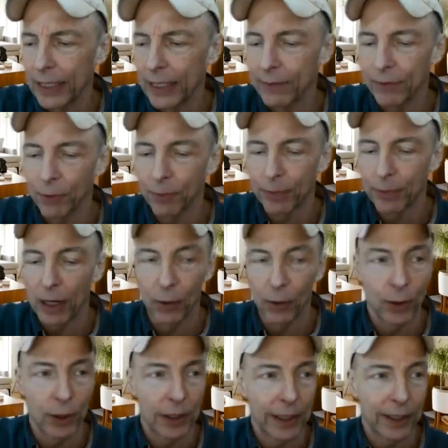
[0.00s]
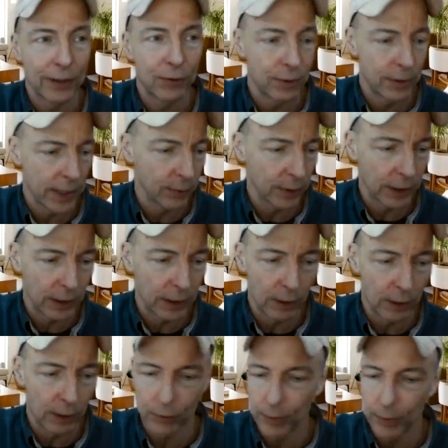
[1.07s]
leave this, but I don't want to let you go. I don't want to
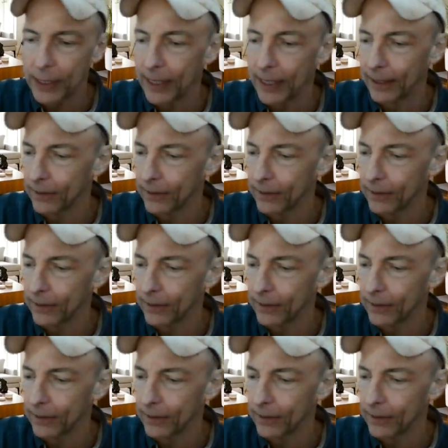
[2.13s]
close the meeting.